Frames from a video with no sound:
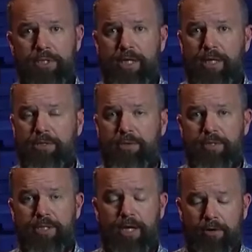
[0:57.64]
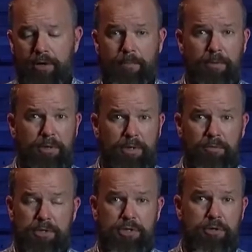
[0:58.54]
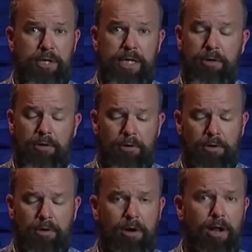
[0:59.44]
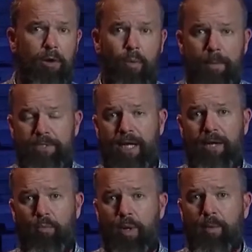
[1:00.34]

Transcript: reach out to us at our number on the screen or on our website.